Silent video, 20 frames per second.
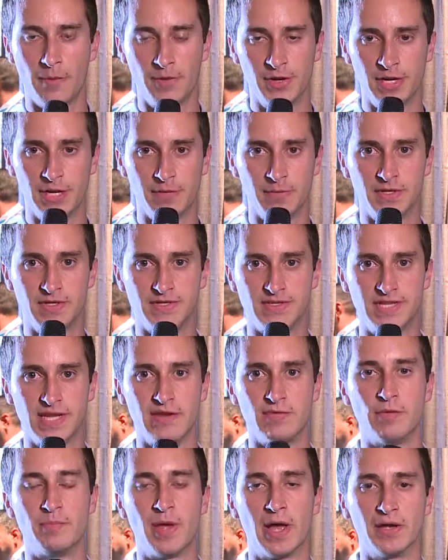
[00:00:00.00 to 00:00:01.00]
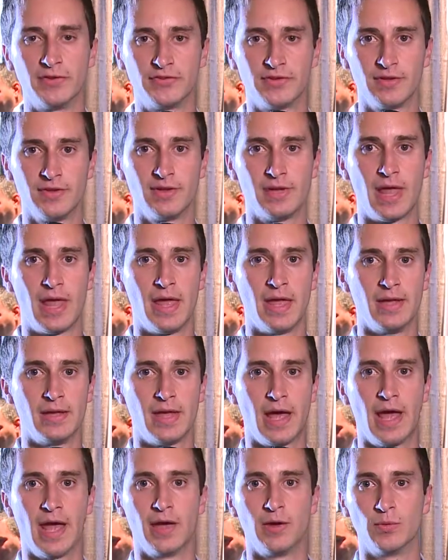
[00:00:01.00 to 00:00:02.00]
my name is David Belson, and
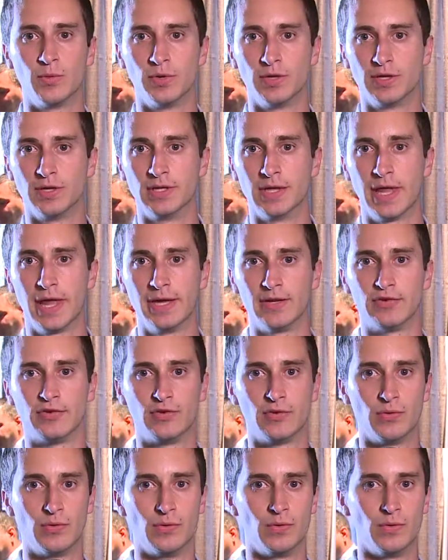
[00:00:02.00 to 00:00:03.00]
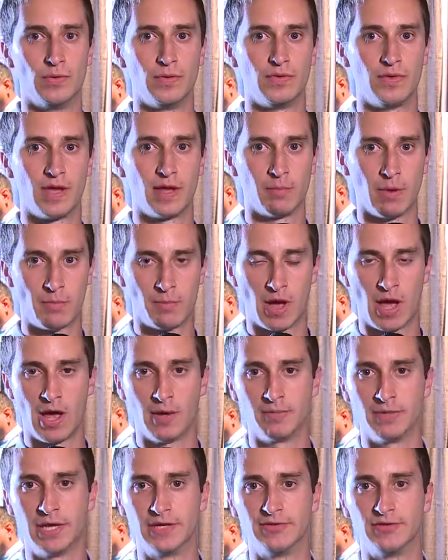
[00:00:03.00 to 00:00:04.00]
I would like to thank my
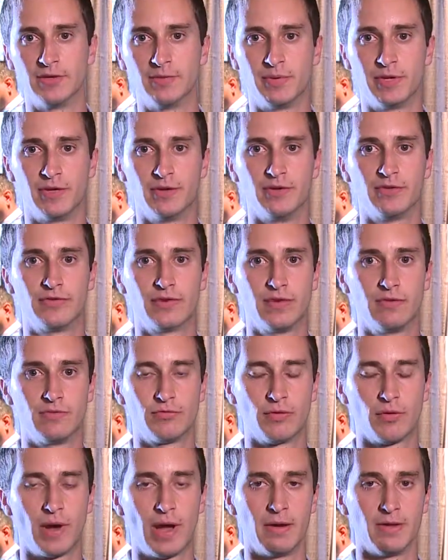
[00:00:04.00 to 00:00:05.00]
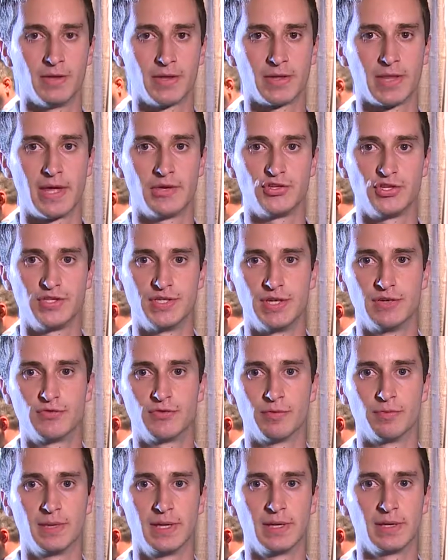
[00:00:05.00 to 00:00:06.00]
mom, Leslie Peterson, for everything that she did
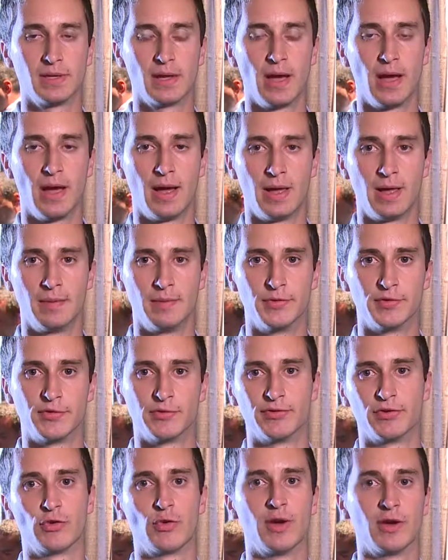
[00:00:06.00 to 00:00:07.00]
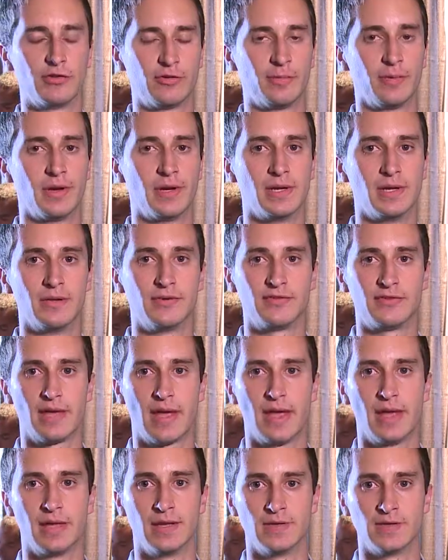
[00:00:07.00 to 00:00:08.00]
for me. Um, this was a great experience,
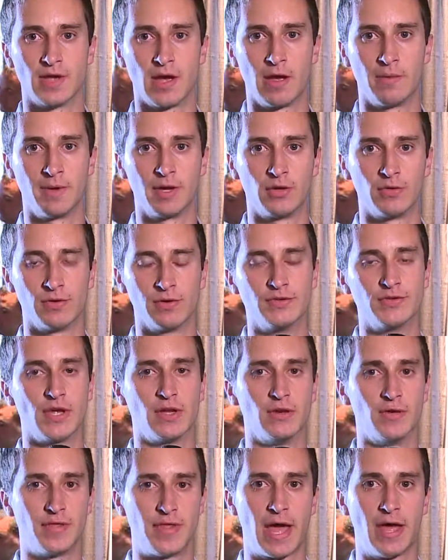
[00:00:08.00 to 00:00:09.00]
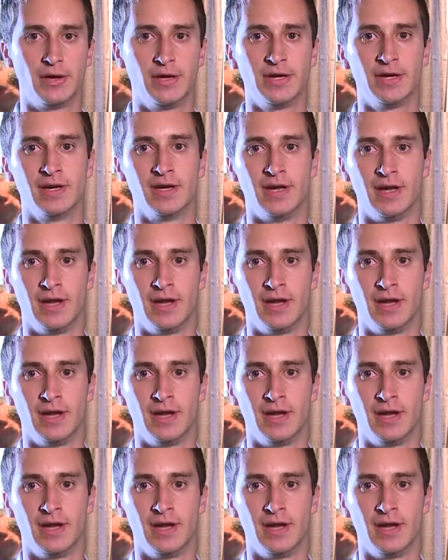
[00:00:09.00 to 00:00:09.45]
and um, I couldn't have done it without her.